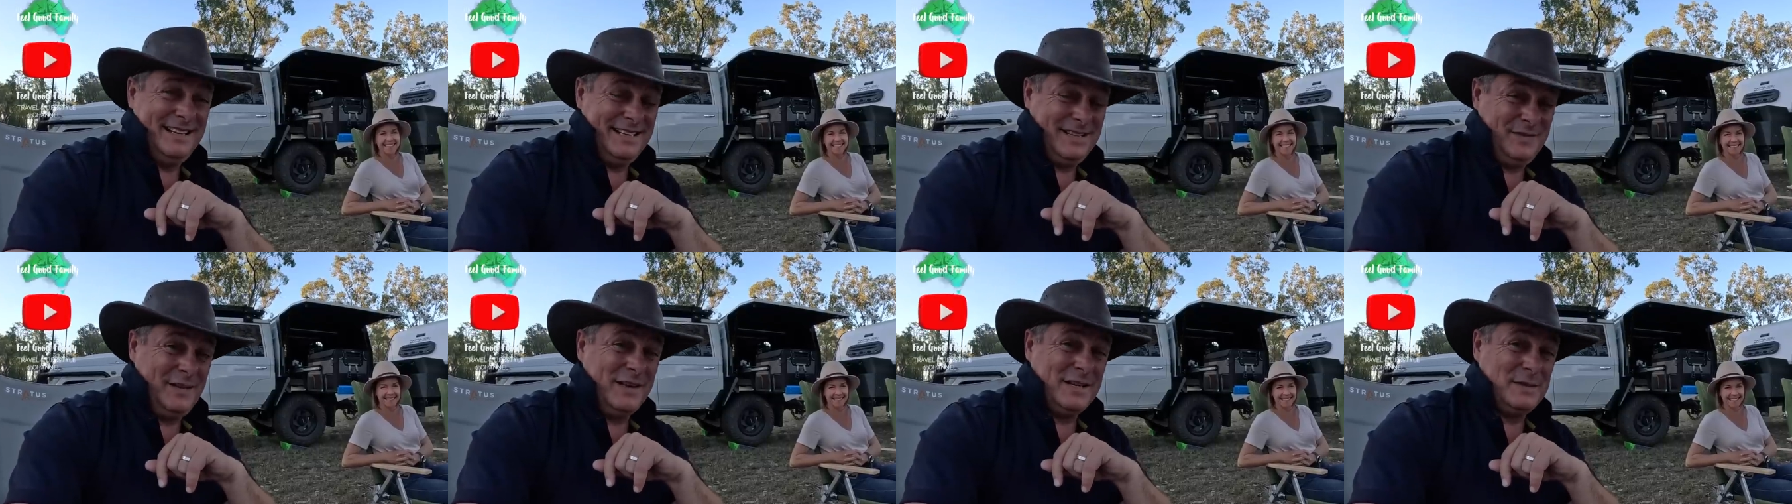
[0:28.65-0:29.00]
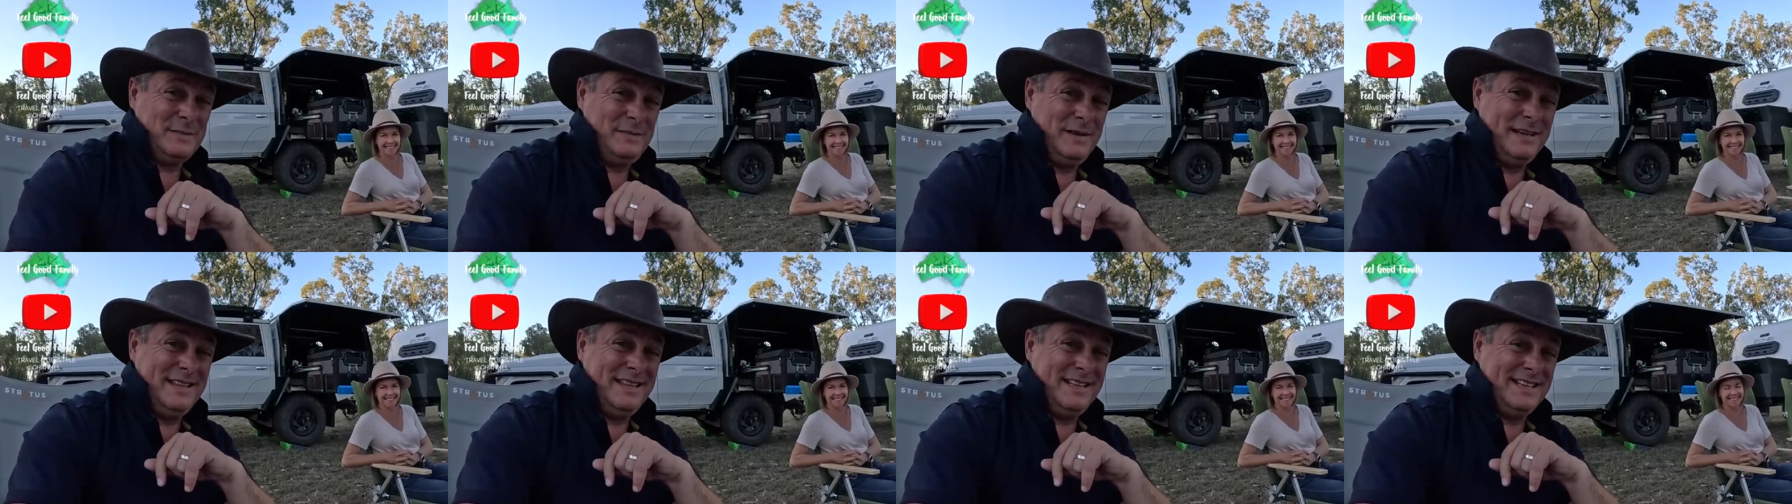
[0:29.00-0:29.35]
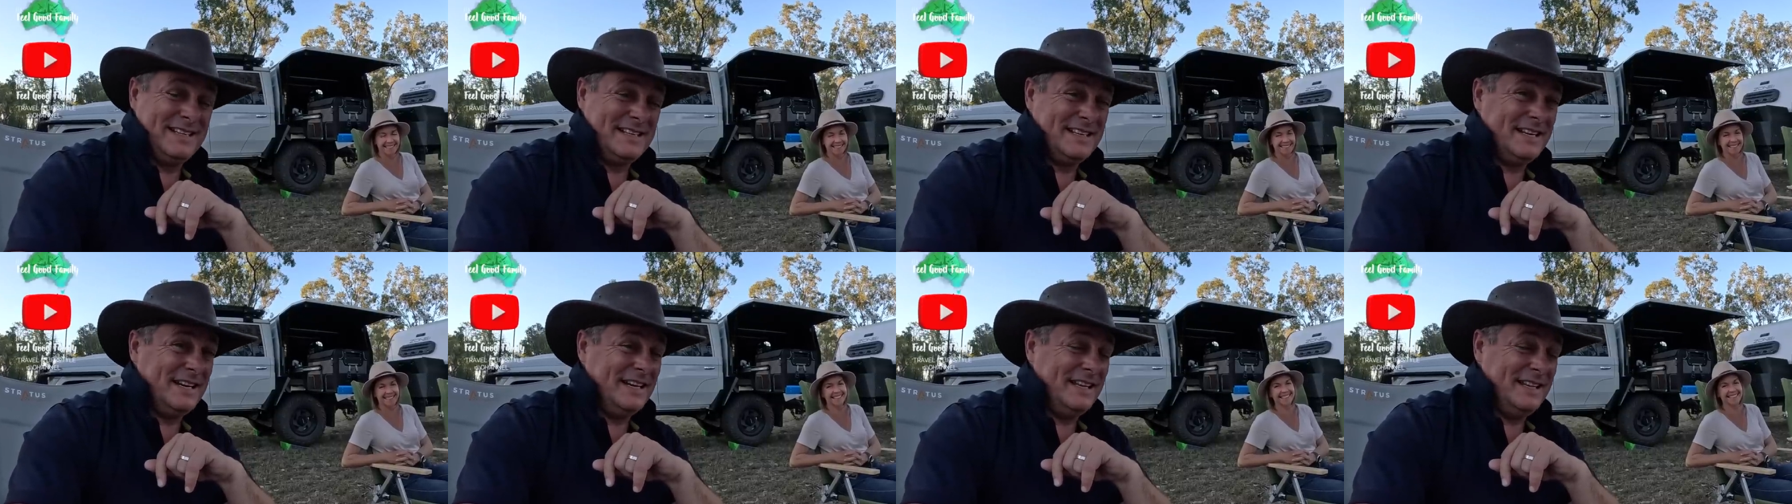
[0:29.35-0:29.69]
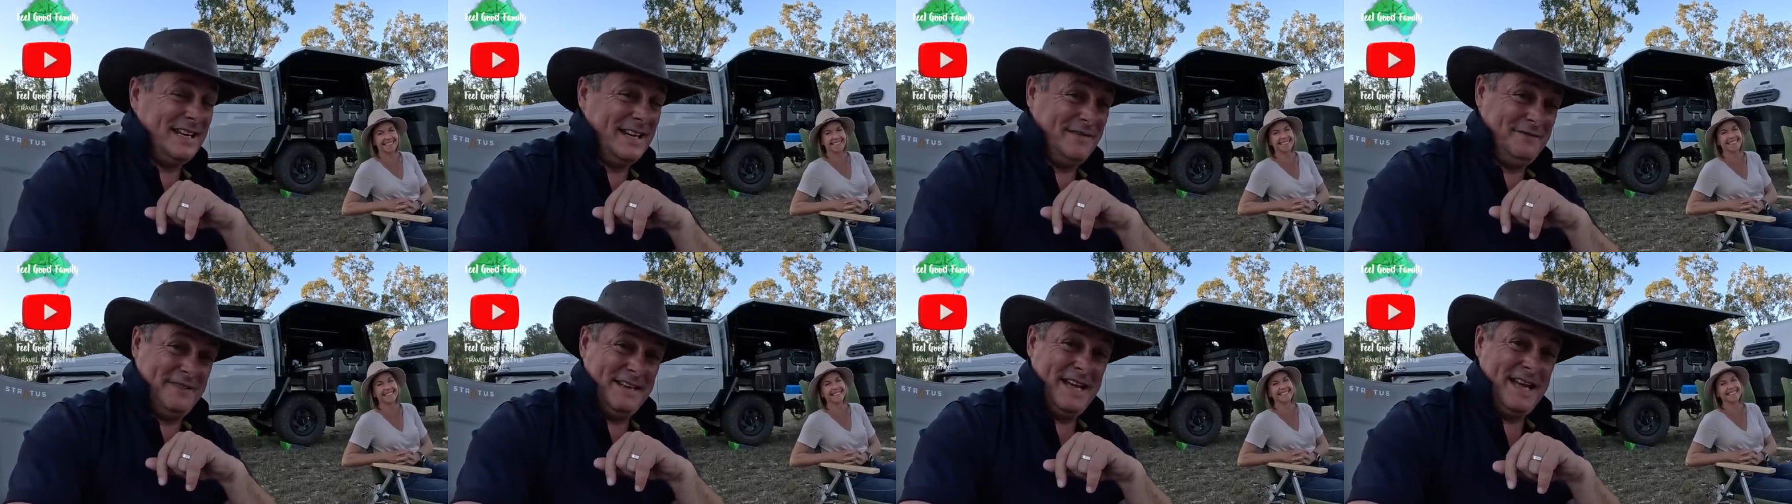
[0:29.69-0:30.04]
As far as big things go,
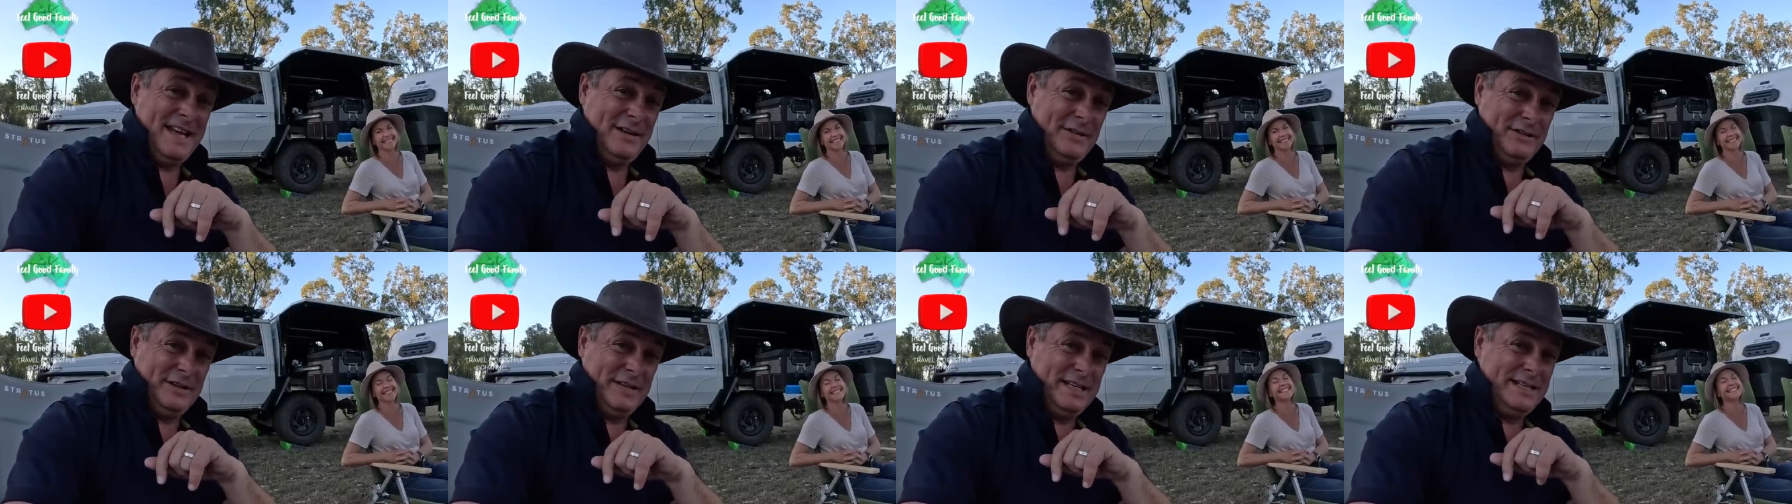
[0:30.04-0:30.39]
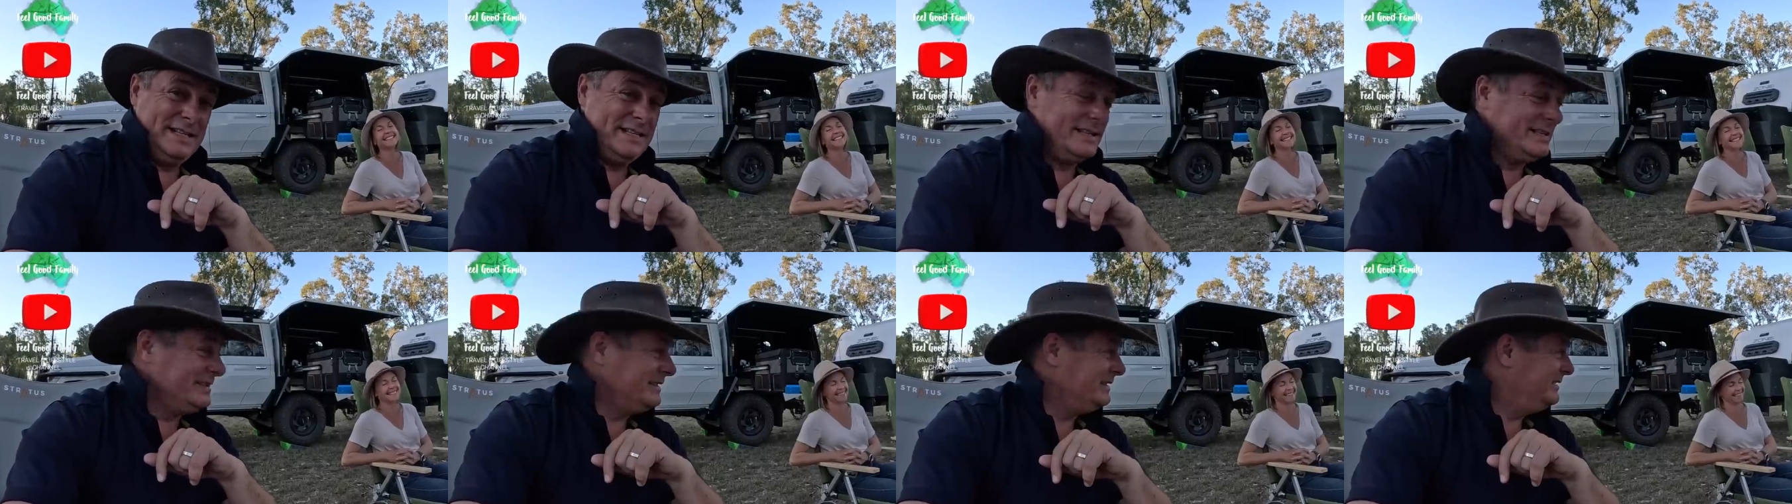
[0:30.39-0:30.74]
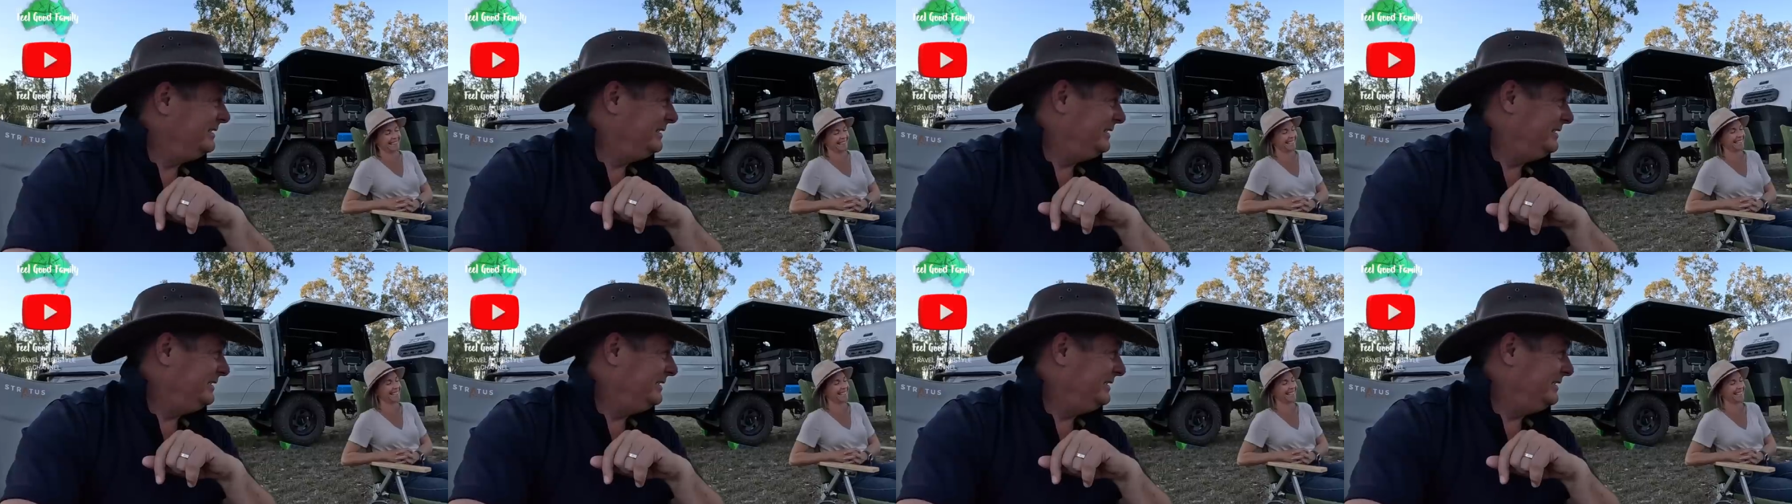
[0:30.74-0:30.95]
they've nailed this.